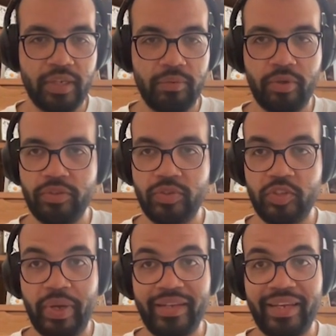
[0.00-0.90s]
I'm going to
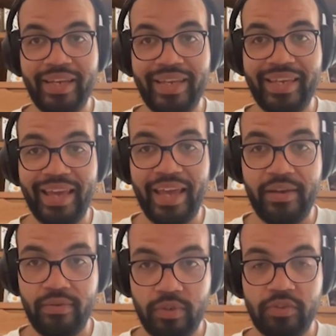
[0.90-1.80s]
expand it
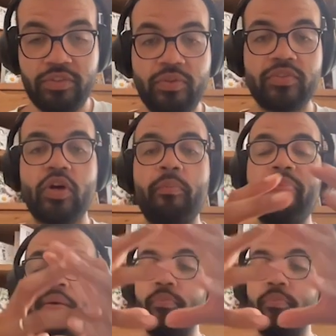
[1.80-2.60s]
again, just so it's got a bit